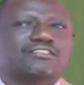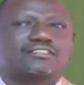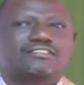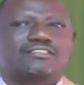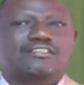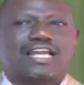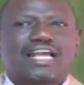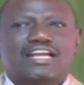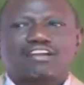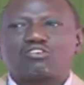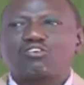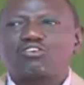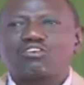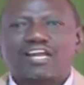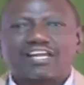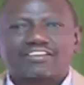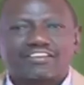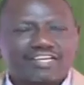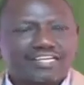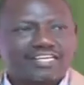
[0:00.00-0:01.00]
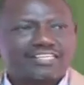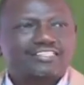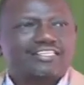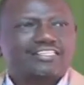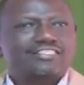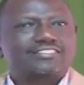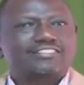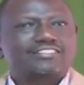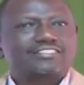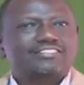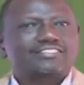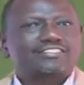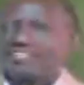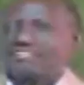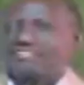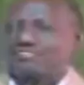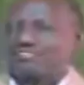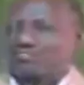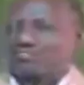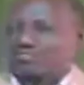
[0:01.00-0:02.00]
like all other Kenyans,
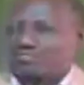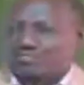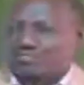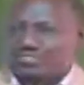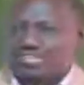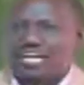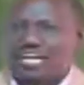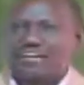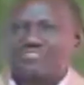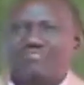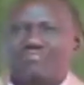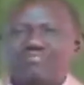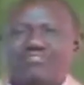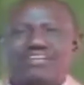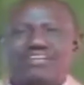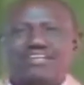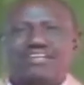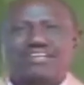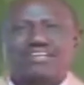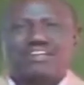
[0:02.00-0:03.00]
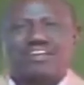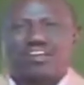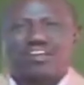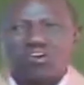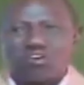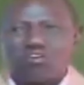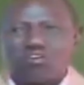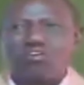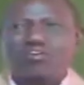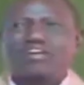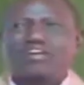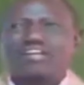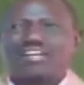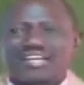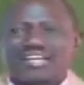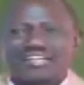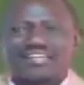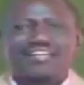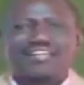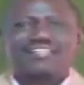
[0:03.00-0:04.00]
to serve all
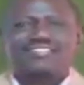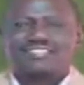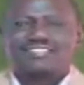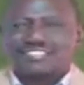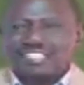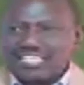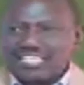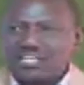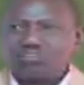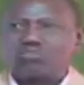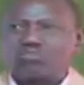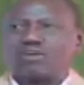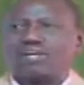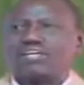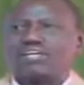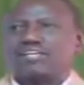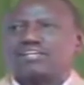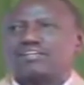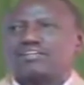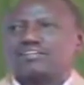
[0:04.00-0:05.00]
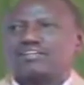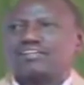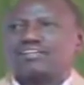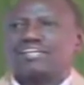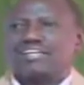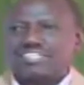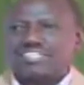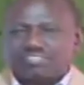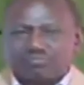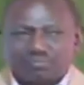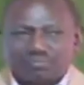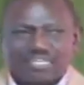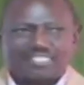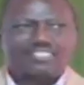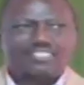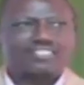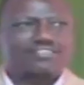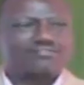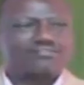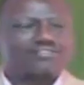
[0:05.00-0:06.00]
Kenyans equally,
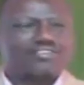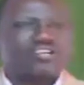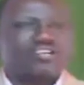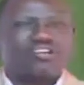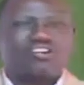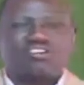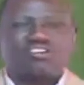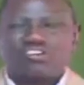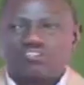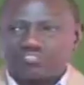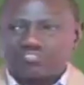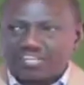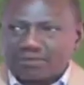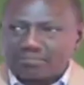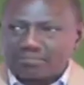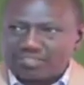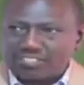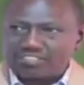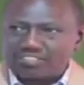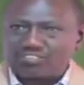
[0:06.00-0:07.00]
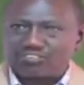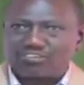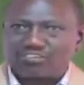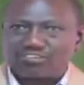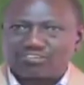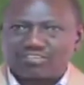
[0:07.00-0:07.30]
irrespective of their political